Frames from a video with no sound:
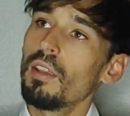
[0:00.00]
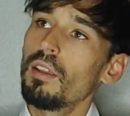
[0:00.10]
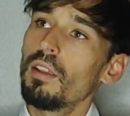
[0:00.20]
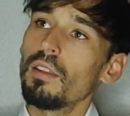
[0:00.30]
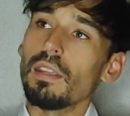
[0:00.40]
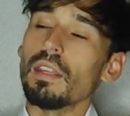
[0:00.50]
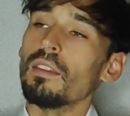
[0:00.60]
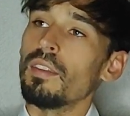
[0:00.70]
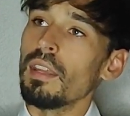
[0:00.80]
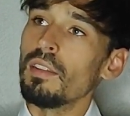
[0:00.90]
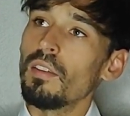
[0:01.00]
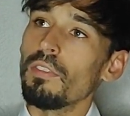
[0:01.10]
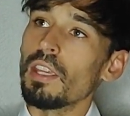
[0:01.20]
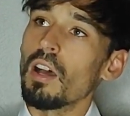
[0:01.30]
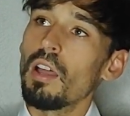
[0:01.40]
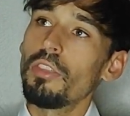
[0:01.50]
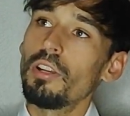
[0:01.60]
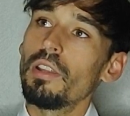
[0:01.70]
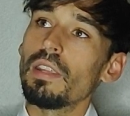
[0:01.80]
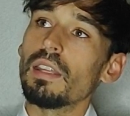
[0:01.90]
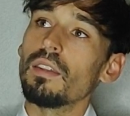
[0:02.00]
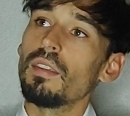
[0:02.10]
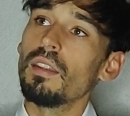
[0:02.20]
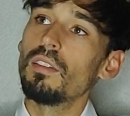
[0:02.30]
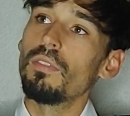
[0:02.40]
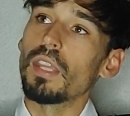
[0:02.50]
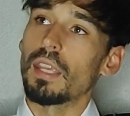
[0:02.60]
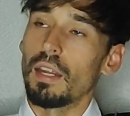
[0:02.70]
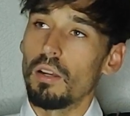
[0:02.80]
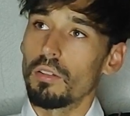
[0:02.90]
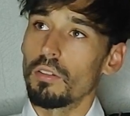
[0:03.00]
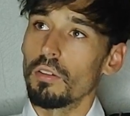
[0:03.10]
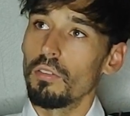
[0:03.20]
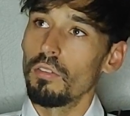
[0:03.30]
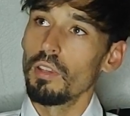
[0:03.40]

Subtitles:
the intent of the author and the intent of the characters